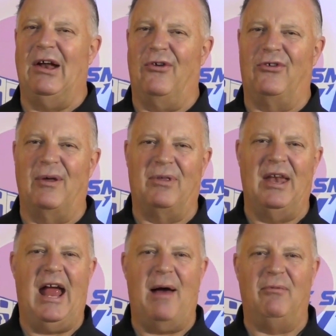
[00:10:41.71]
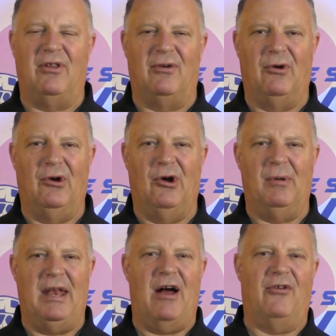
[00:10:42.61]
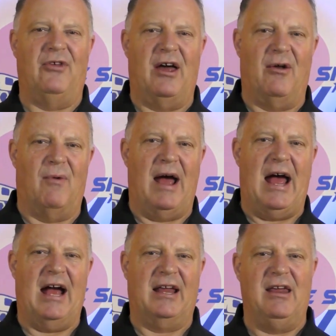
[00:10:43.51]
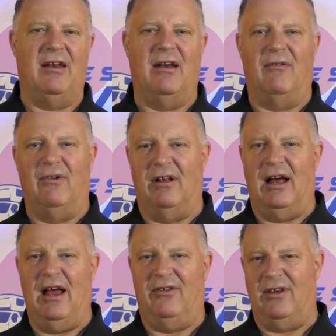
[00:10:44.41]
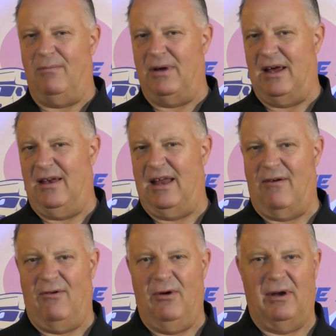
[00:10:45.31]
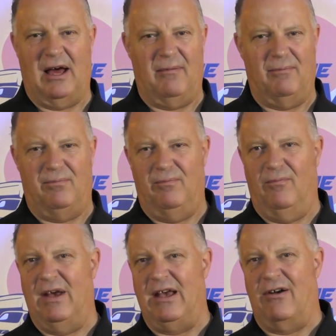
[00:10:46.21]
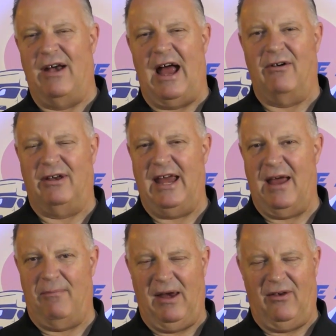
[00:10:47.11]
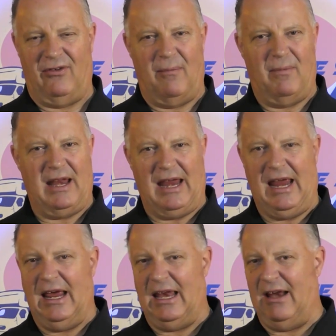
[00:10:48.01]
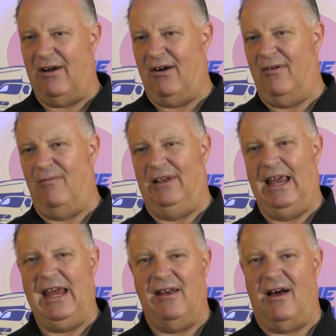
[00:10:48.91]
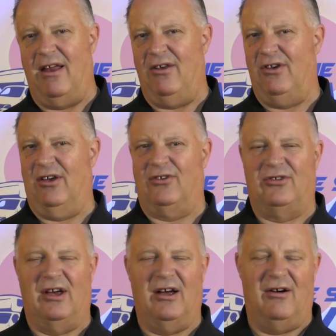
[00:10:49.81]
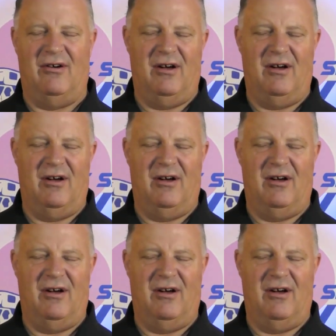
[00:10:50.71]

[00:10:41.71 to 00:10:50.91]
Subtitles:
Something happened to the room and now it's out of whack. You didn't realize it, but that room when you're out camping, somebody hit it or leaned on it just so.